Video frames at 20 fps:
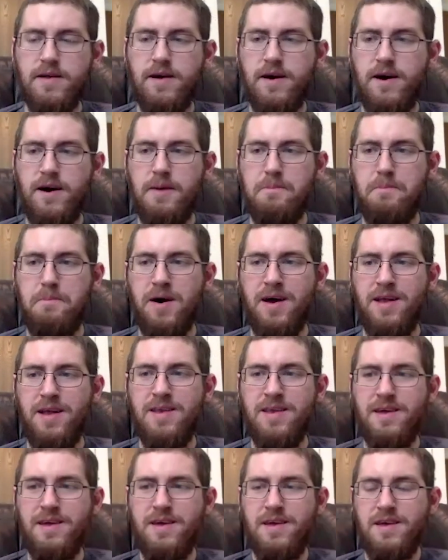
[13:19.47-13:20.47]
Uh,
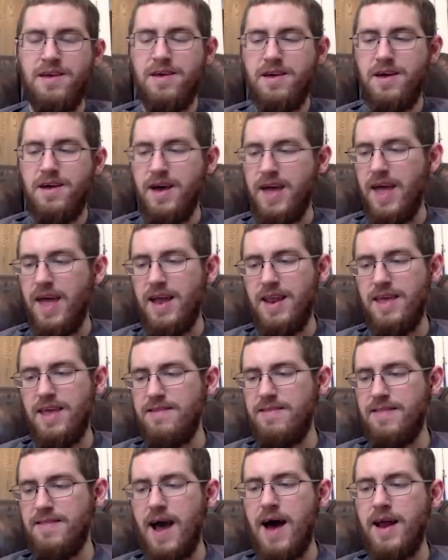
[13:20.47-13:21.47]
but again,
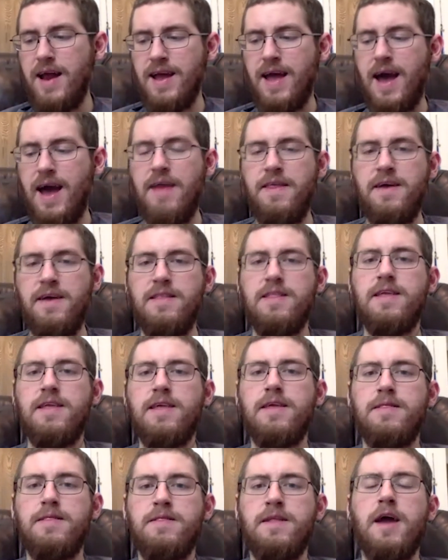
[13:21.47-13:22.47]
he's not a guy that
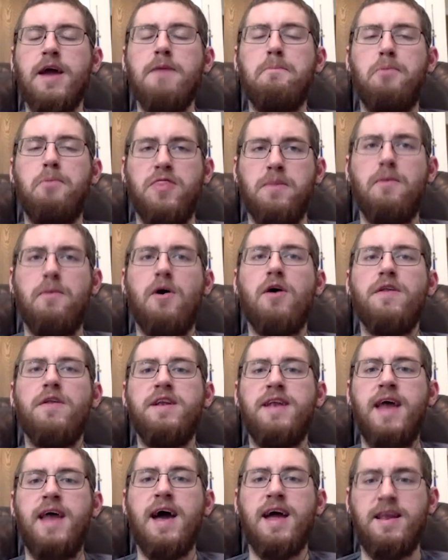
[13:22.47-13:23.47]
is going to put the ball on
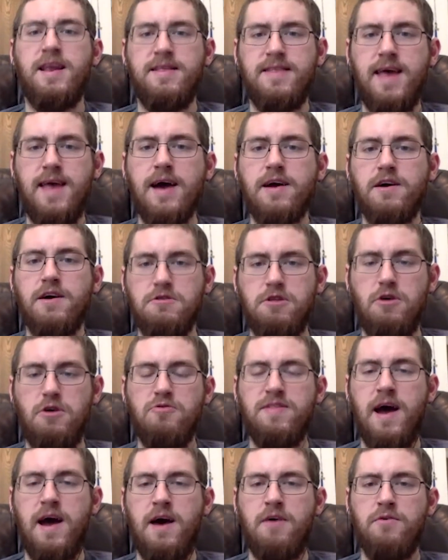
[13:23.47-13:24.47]
the deck and attack a
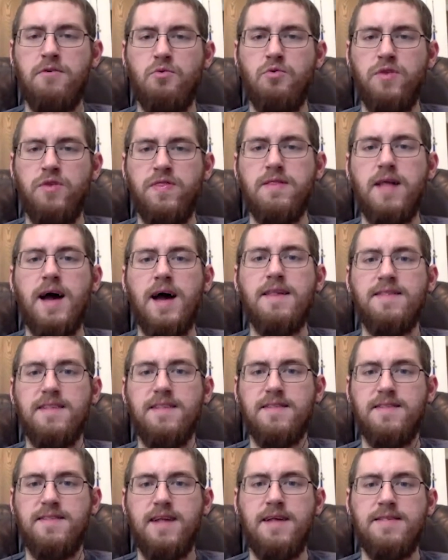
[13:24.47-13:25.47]
closeout with a lot of
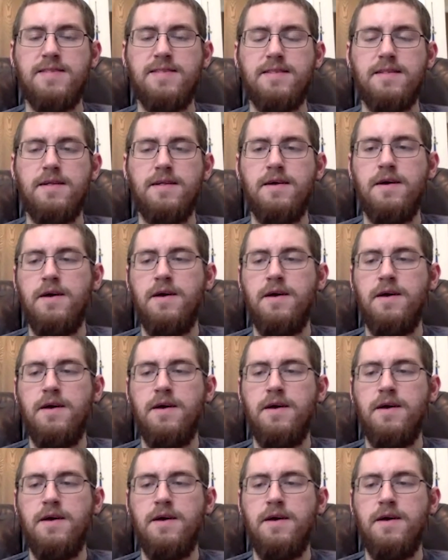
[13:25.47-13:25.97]
success